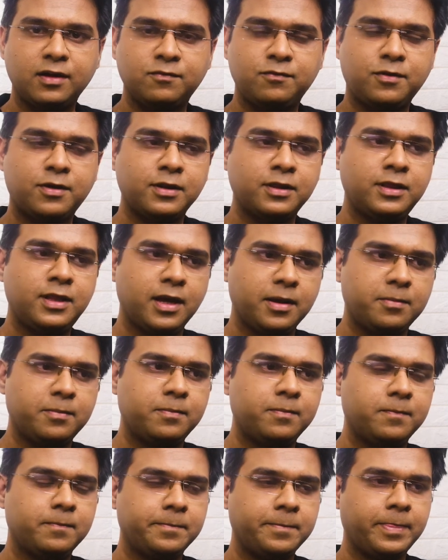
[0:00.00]
For
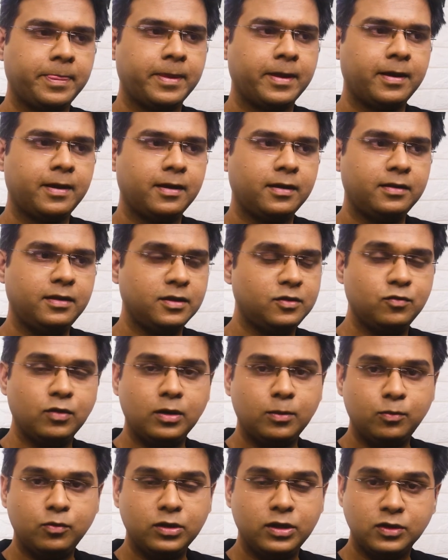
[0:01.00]
them, this
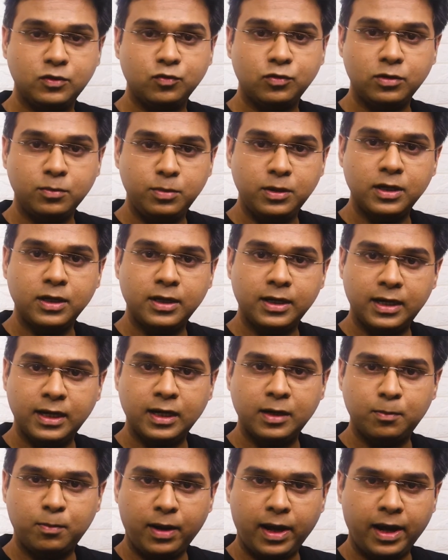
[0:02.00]
would be a
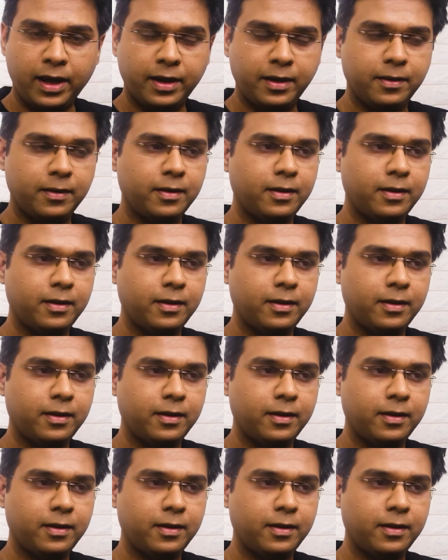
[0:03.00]
great buy.